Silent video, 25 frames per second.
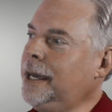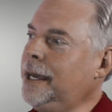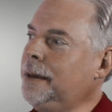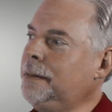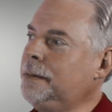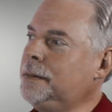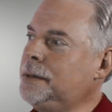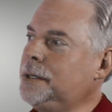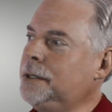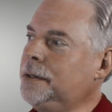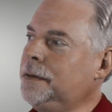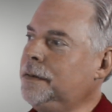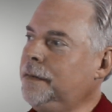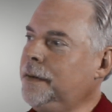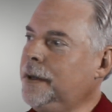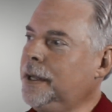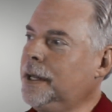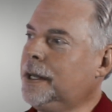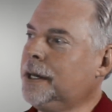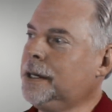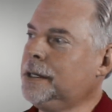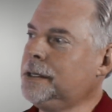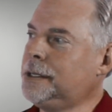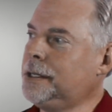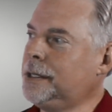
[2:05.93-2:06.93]
came to
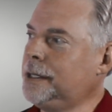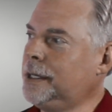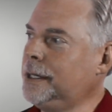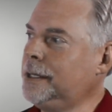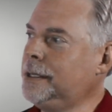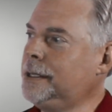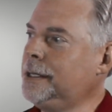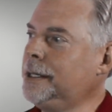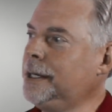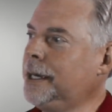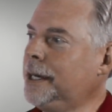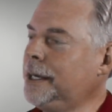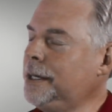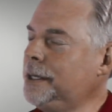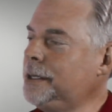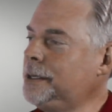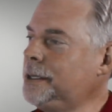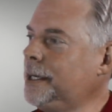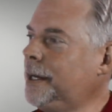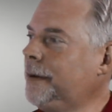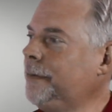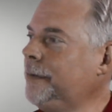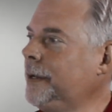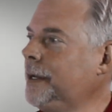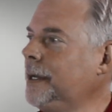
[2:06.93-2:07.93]
VELUX in
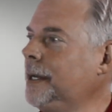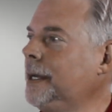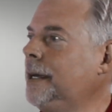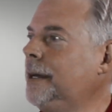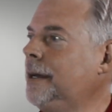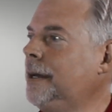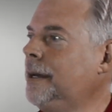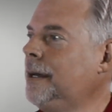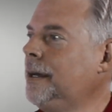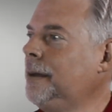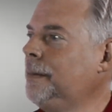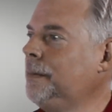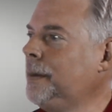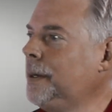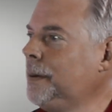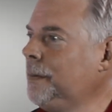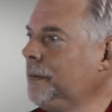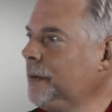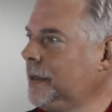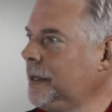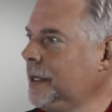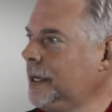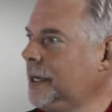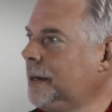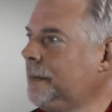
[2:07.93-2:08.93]
1997. Been
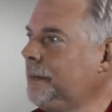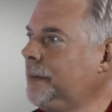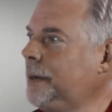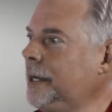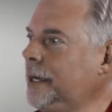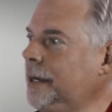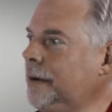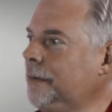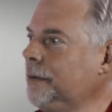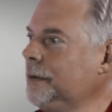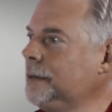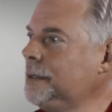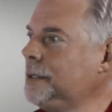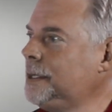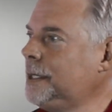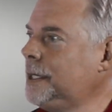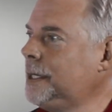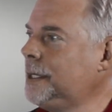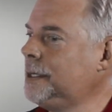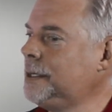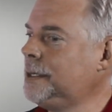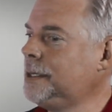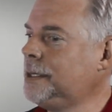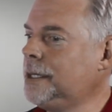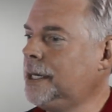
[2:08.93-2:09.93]
with the company ever
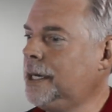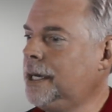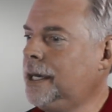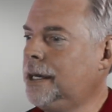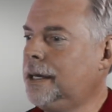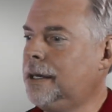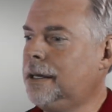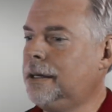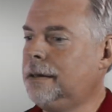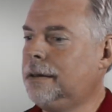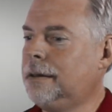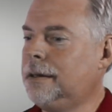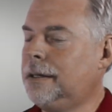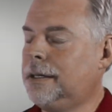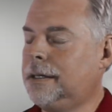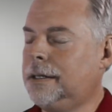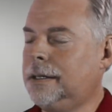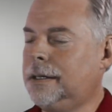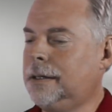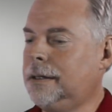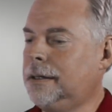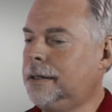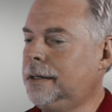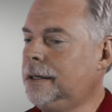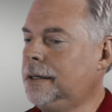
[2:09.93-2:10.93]
since, and
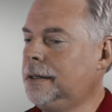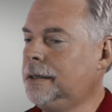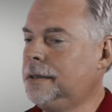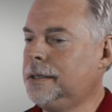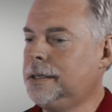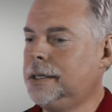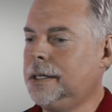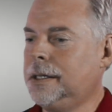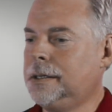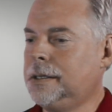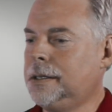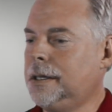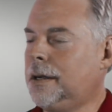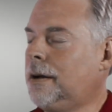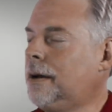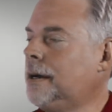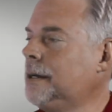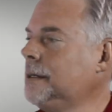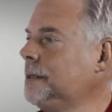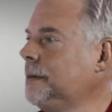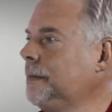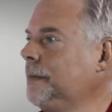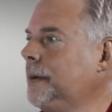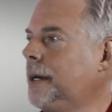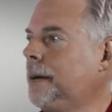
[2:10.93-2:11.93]
it's an
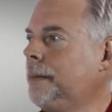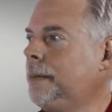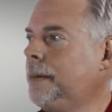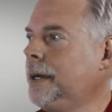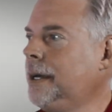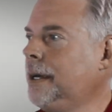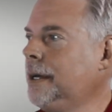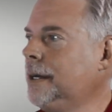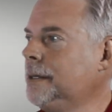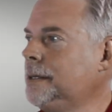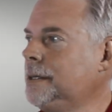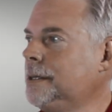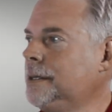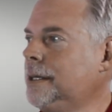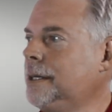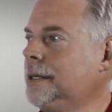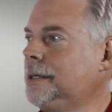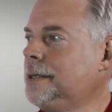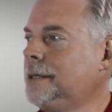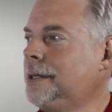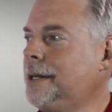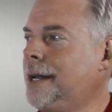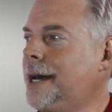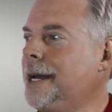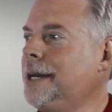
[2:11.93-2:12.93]
awesome company.
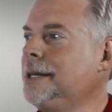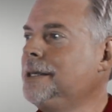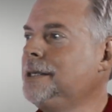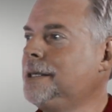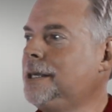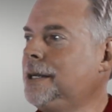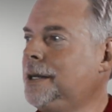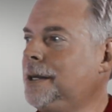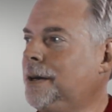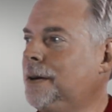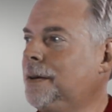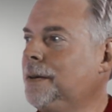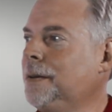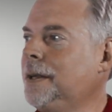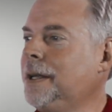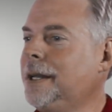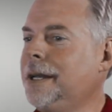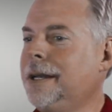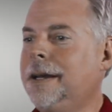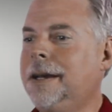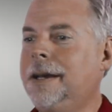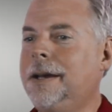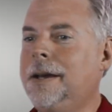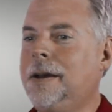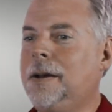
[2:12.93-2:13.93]
It's nice to know that
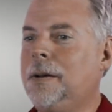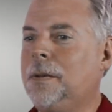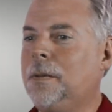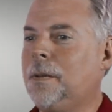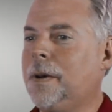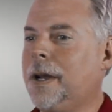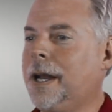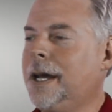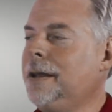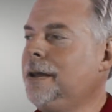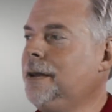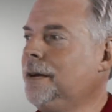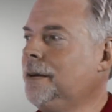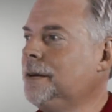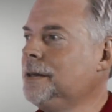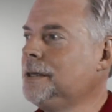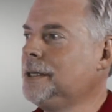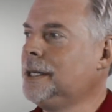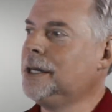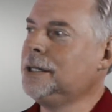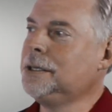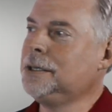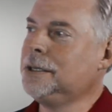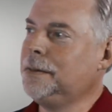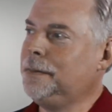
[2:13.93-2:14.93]
what I do
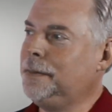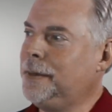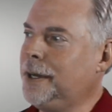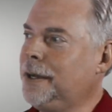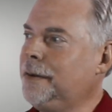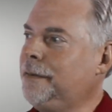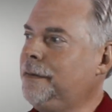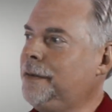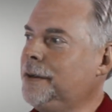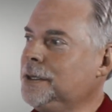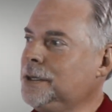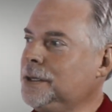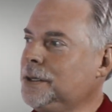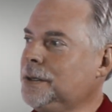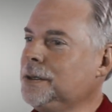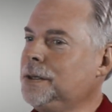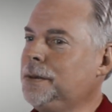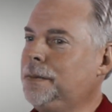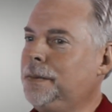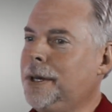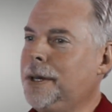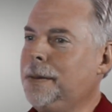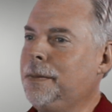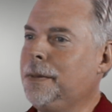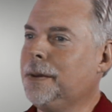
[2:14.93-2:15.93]
is actually beneficial
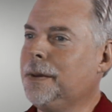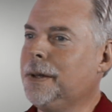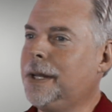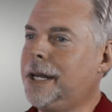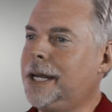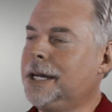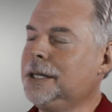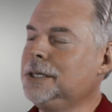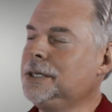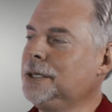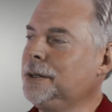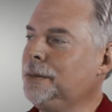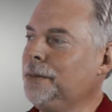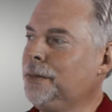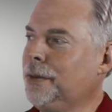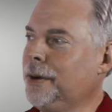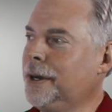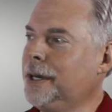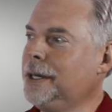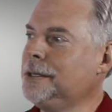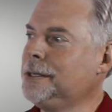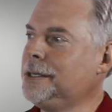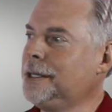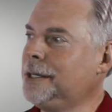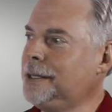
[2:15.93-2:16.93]
to people. It actually
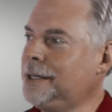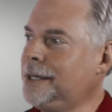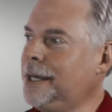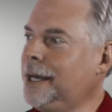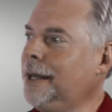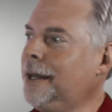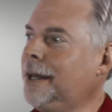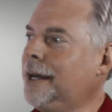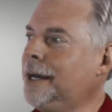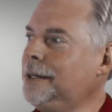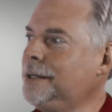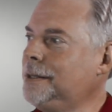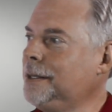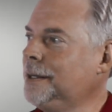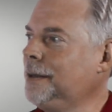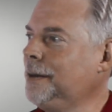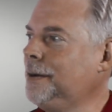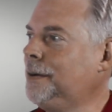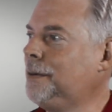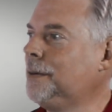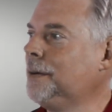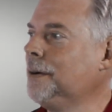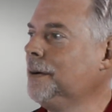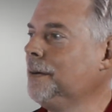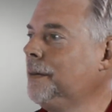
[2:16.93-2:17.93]
brings in daylight to the
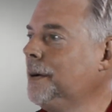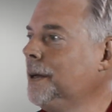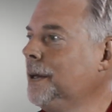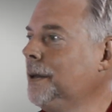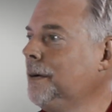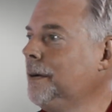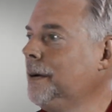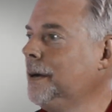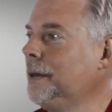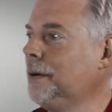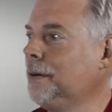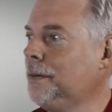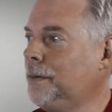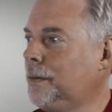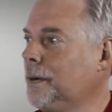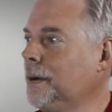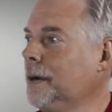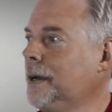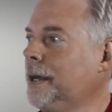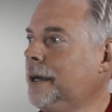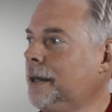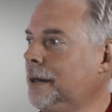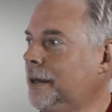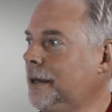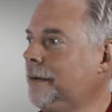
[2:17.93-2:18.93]
core where they're either
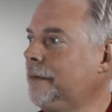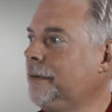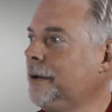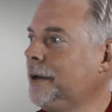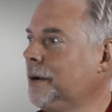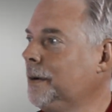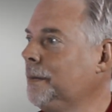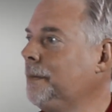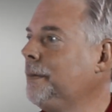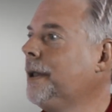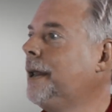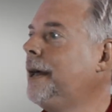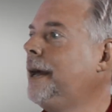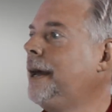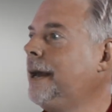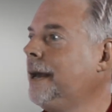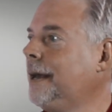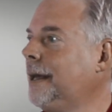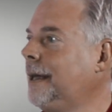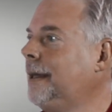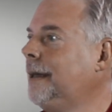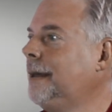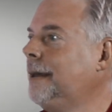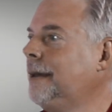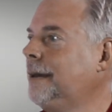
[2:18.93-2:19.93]
working, living, or playing,
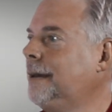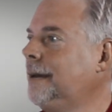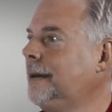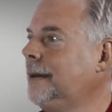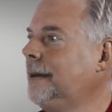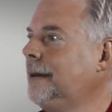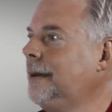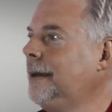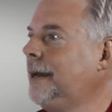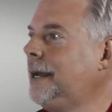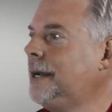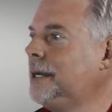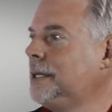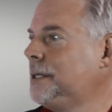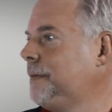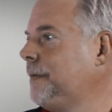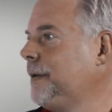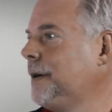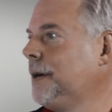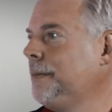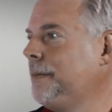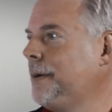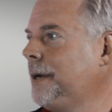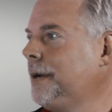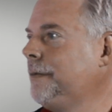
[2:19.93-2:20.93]
and it's
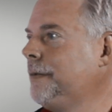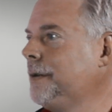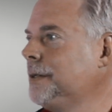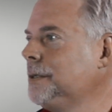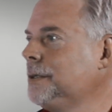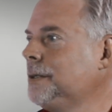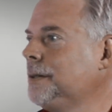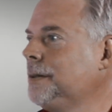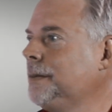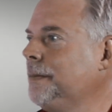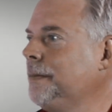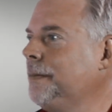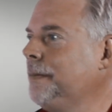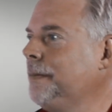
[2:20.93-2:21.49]
very beneficial.